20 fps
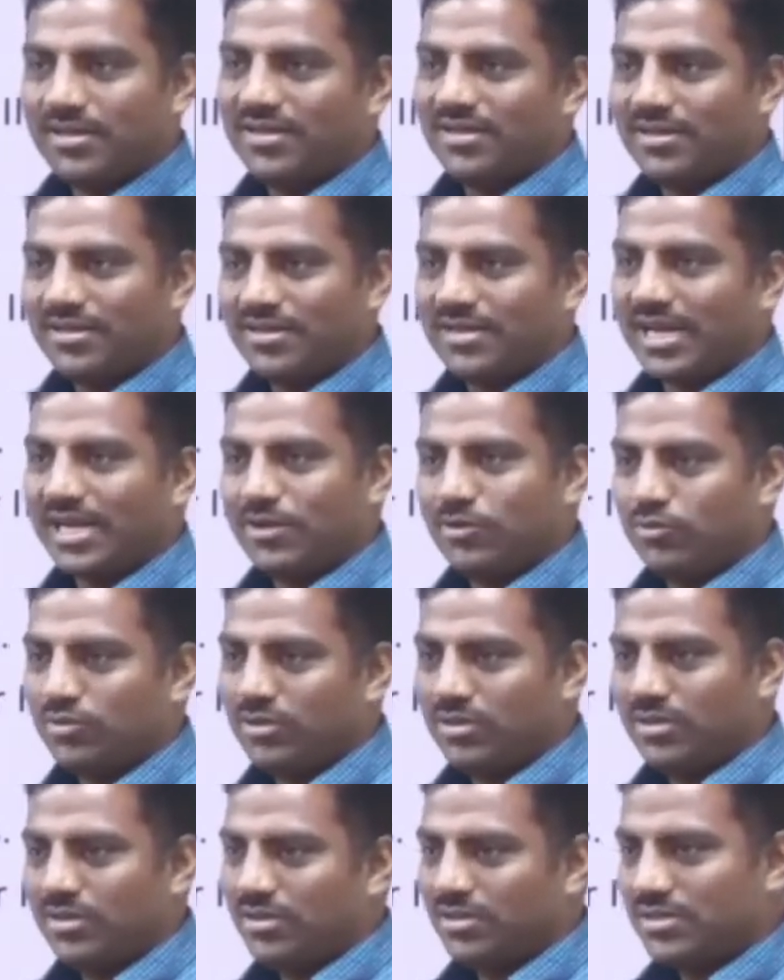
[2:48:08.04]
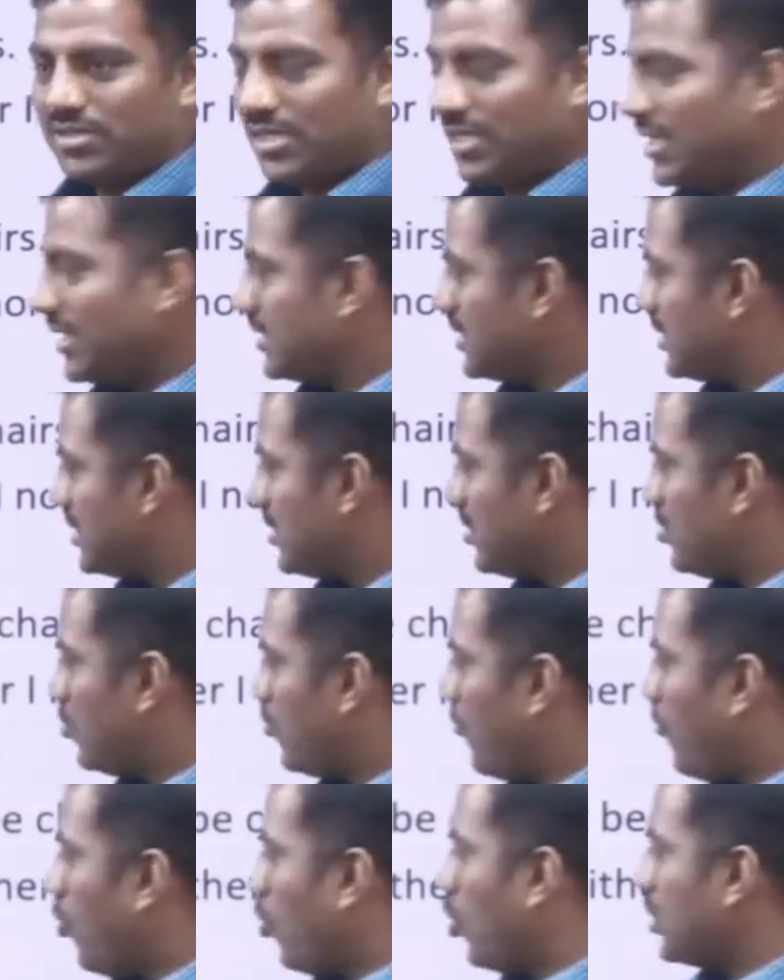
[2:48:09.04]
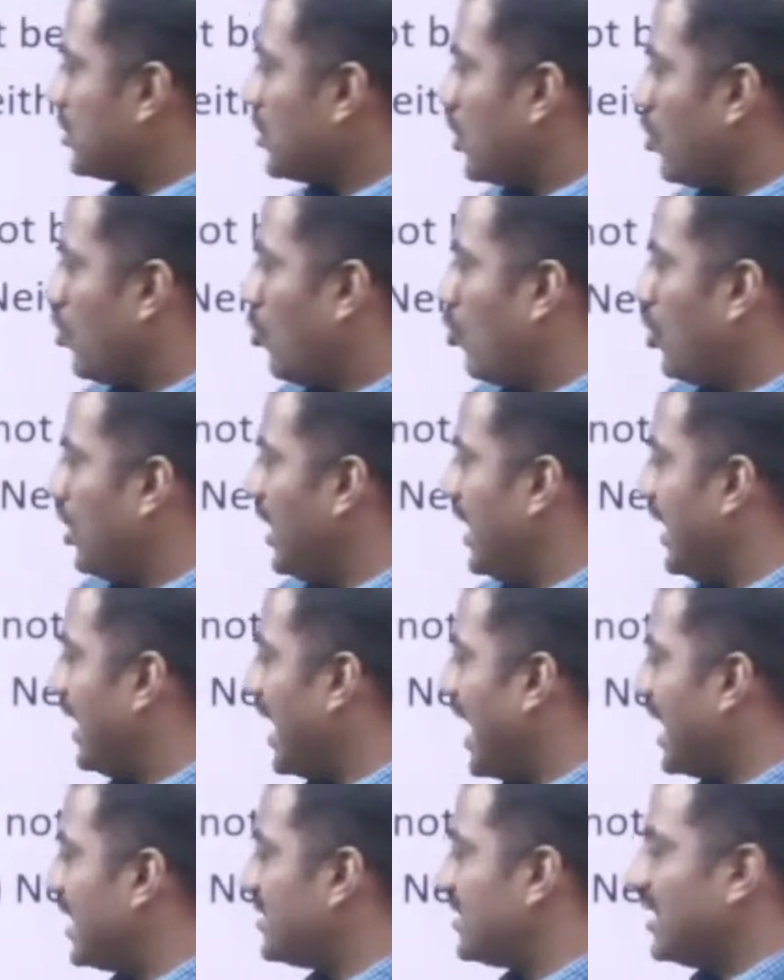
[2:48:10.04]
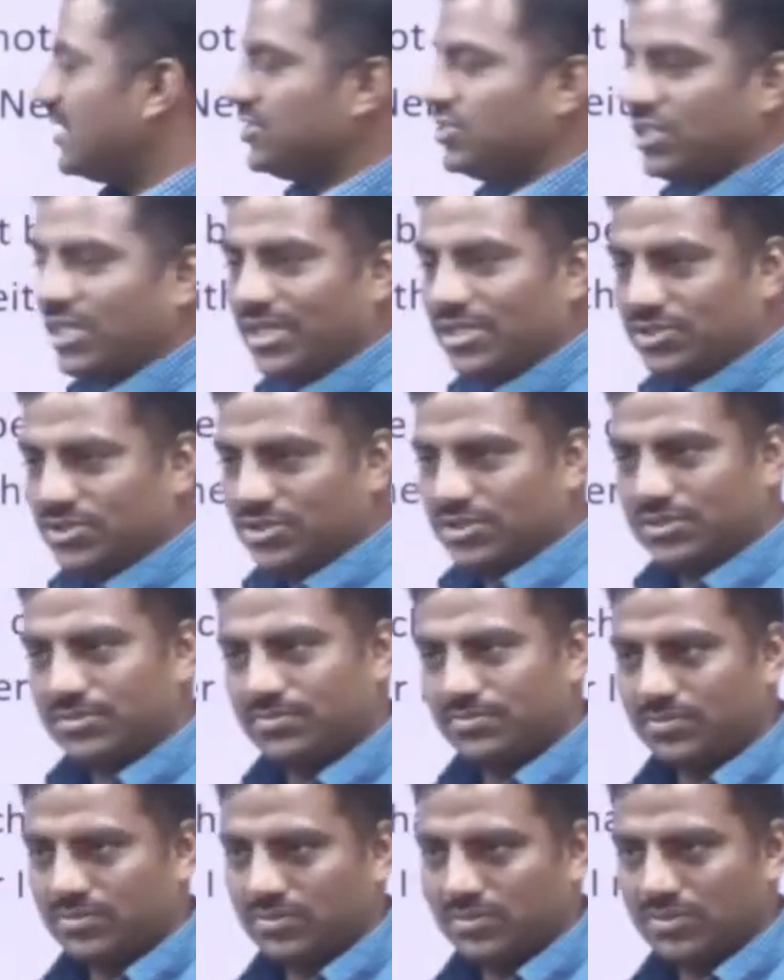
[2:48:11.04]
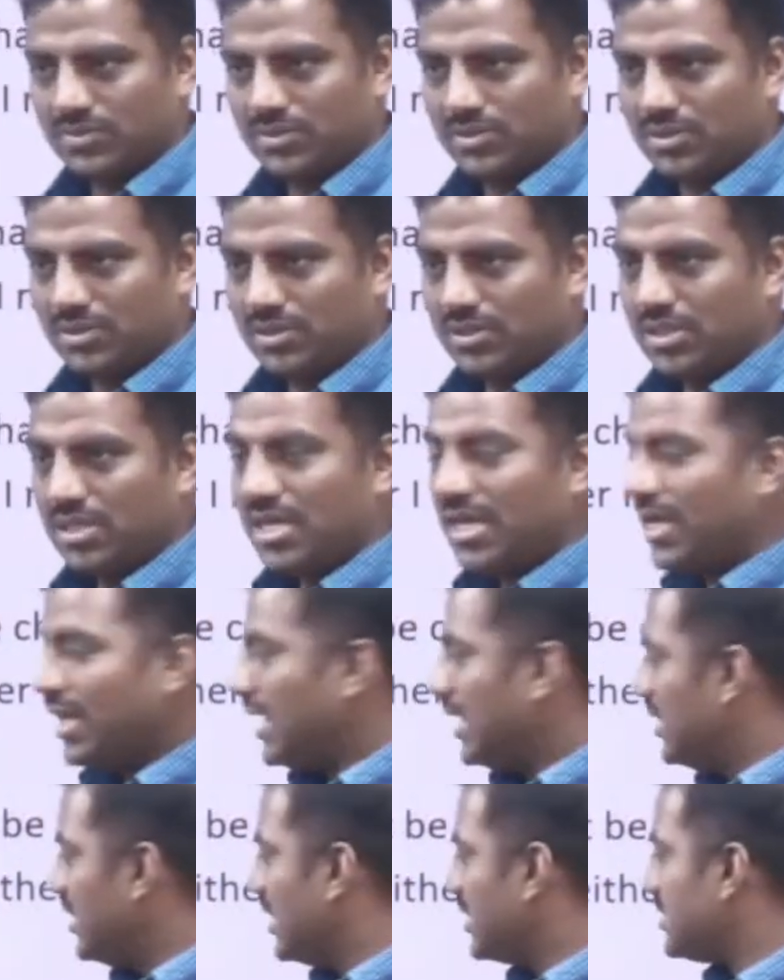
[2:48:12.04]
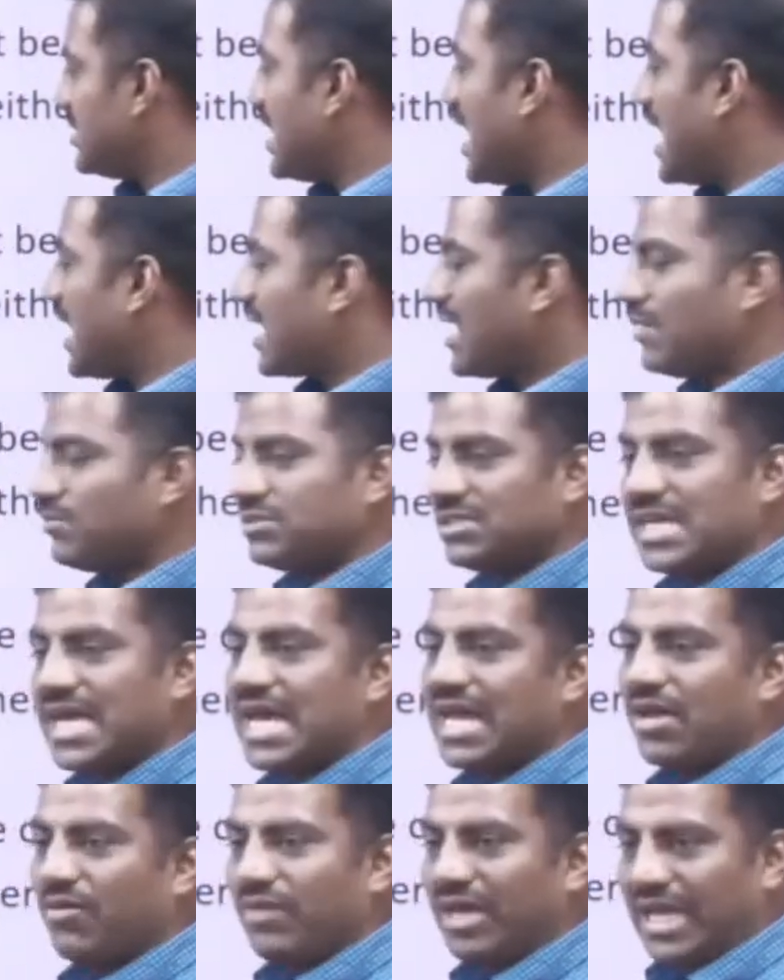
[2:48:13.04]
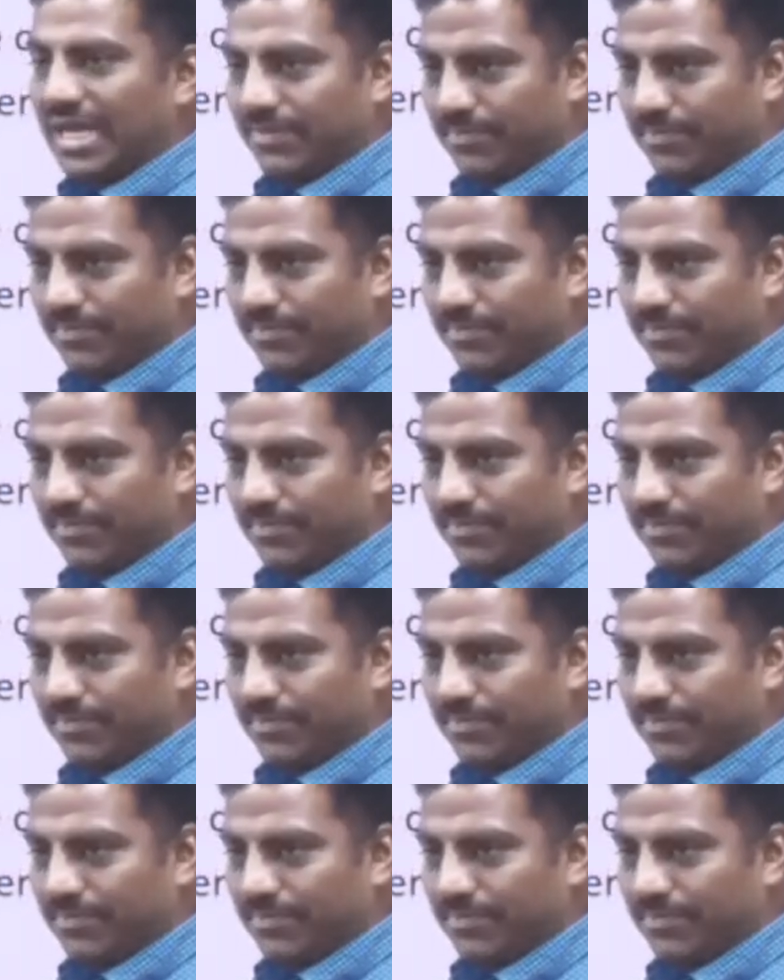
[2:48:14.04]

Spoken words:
Try to see this. Focus on only cats and chairs. In this diagrams, they are away.